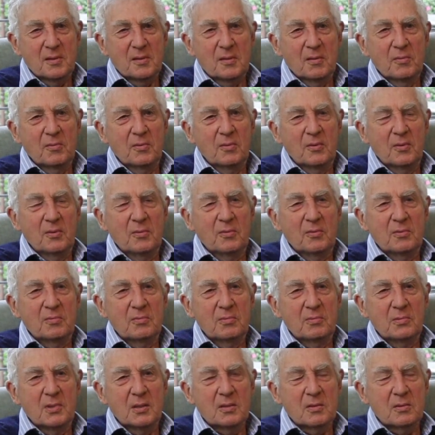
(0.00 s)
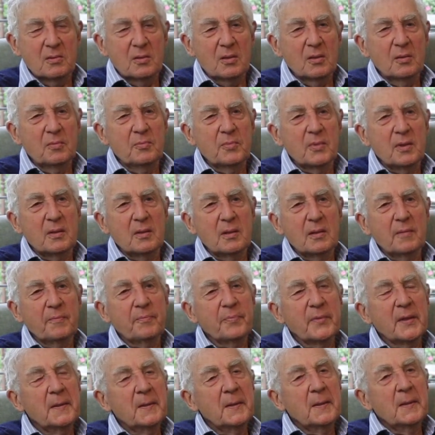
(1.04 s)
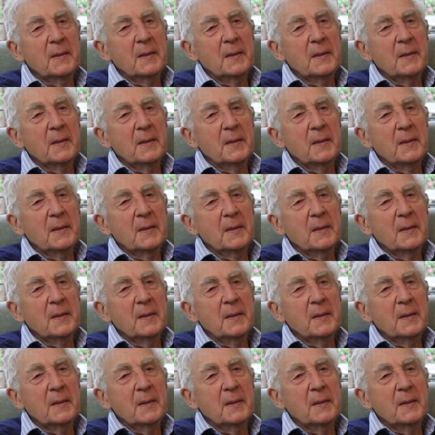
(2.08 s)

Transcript: So you just got on with it.